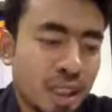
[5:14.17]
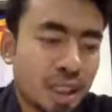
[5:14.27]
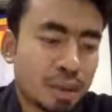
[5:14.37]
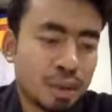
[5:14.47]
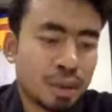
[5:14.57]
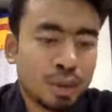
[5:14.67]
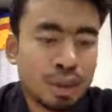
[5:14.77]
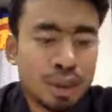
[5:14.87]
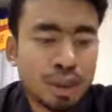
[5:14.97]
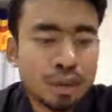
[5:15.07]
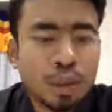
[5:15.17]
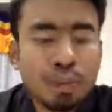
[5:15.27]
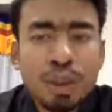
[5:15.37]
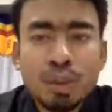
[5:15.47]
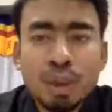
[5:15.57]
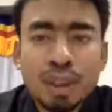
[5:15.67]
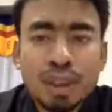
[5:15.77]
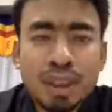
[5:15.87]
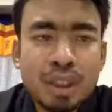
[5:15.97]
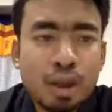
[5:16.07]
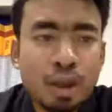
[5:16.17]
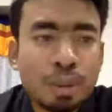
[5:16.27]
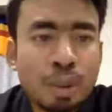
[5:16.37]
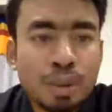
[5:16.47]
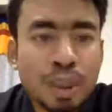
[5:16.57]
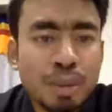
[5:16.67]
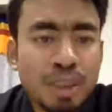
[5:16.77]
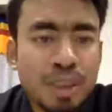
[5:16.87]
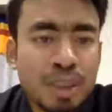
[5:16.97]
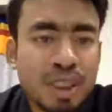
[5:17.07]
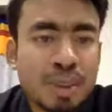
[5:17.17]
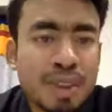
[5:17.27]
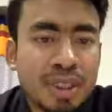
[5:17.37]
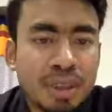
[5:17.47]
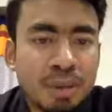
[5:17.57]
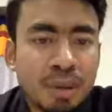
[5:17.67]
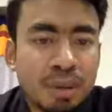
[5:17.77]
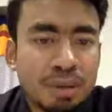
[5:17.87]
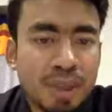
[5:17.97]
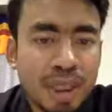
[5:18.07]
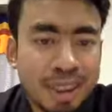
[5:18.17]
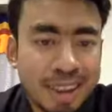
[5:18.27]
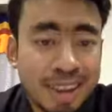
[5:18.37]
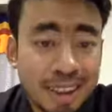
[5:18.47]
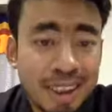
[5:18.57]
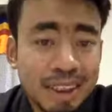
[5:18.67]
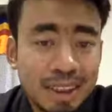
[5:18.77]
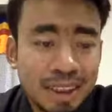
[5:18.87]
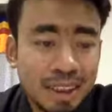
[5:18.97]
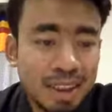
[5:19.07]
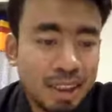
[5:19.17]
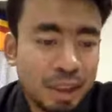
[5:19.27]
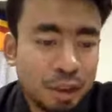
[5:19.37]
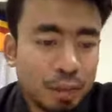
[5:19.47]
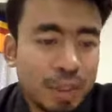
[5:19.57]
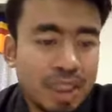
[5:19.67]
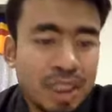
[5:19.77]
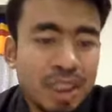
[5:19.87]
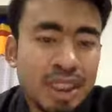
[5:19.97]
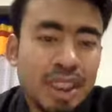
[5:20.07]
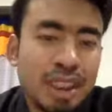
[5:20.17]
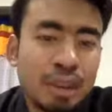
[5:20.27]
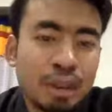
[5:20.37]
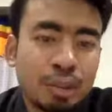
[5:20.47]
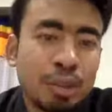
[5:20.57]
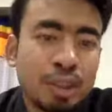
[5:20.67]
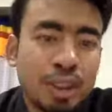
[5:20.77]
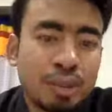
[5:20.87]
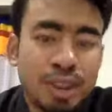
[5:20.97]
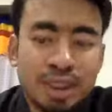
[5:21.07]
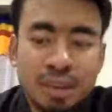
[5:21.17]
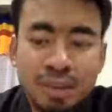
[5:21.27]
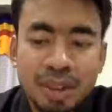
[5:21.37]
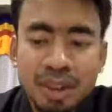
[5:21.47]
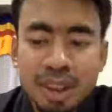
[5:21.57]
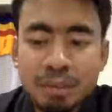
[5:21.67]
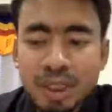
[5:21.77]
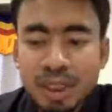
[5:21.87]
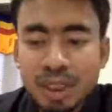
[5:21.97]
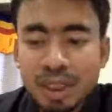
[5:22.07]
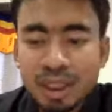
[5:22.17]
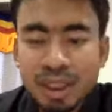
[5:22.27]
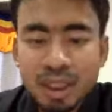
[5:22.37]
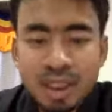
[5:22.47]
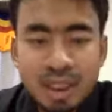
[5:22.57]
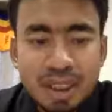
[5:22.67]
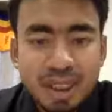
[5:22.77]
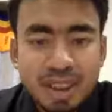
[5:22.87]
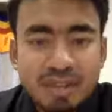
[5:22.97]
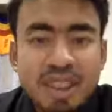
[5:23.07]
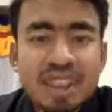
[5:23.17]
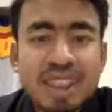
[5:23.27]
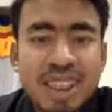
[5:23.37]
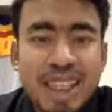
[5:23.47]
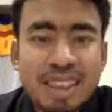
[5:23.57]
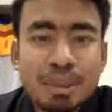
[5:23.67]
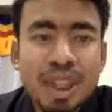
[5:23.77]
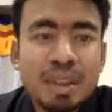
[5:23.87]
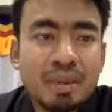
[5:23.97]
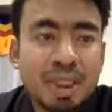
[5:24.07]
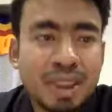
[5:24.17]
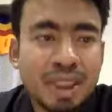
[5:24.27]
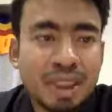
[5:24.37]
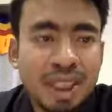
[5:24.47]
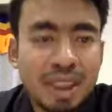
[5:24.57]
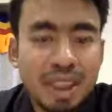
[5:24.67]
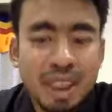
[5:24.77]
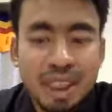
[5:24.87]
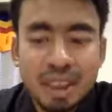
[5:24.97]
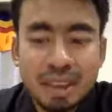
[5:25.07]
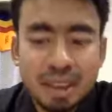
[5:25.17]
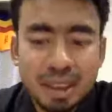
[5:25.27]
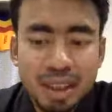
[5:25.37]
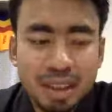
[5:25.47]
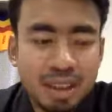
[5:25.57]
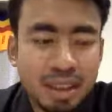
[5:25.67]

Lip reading: So the topic was the onboard computer subsystem of satellite. So basically the onboard computer subsystem it functions as the brain of the satellite, and it